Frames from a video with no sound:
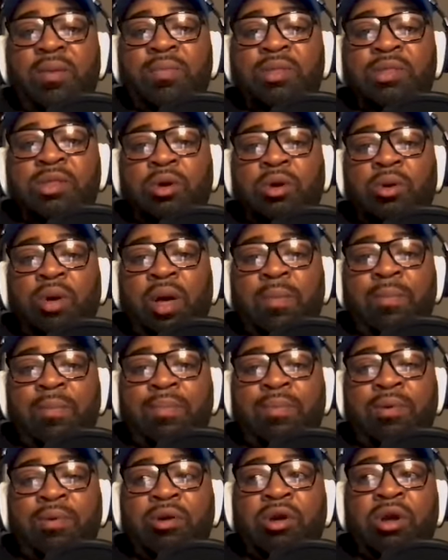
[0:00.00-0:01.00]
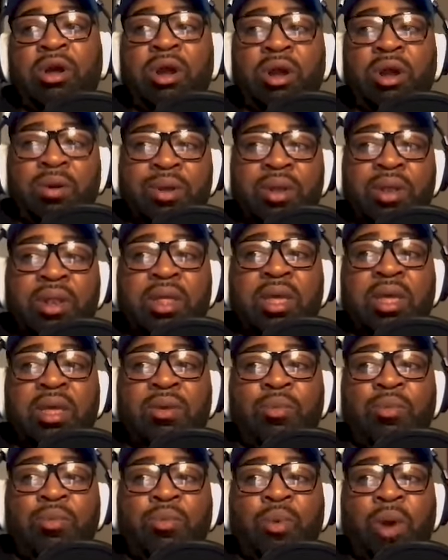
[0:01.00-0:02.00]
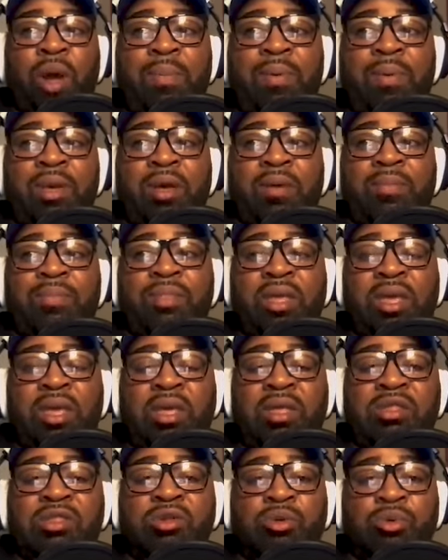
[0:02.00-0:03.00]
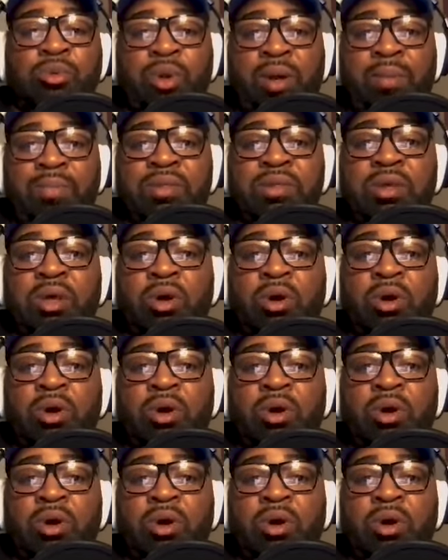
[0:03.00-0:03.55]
So I'm currently wrapping up the script